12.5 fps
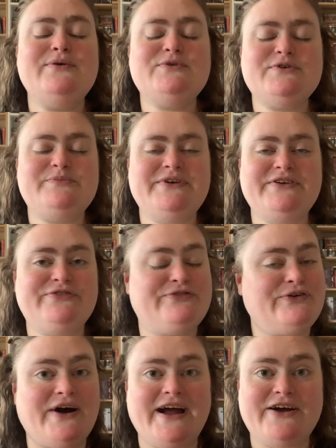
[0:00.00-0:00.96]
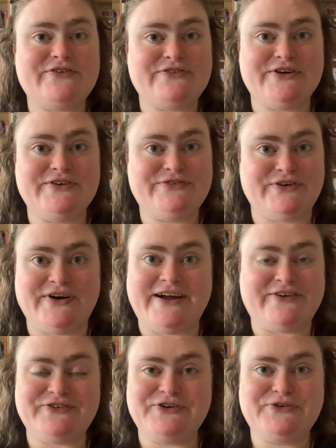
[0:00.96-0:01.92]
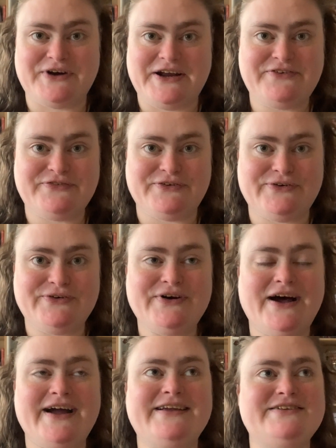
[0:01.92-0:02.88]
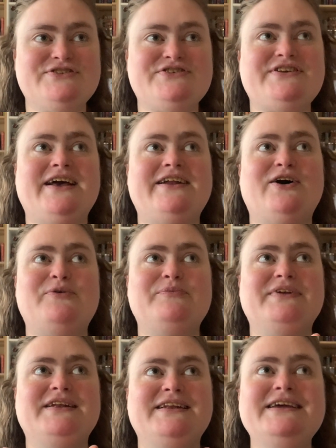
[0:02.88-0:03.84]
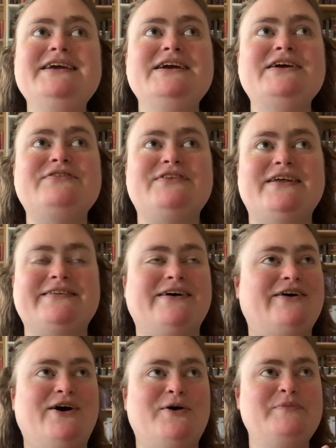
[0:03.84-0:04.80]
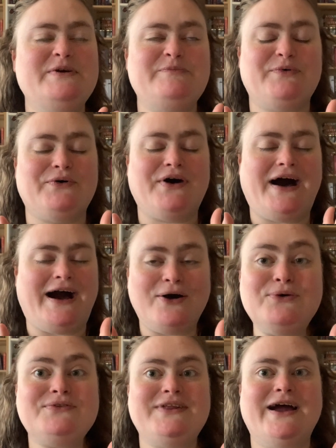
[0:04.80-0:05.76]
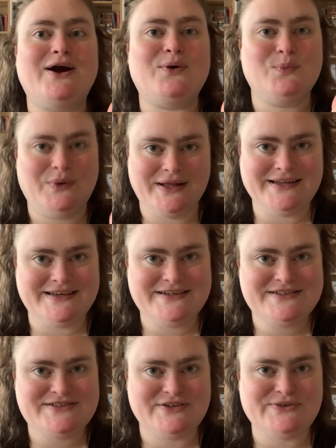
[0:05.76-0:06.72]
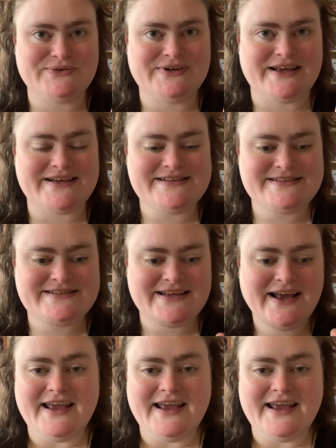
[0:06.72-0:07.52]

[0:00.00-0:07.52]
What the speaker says: would be forever, forever grateful. I just cannot believe that there are people out there willing to do this.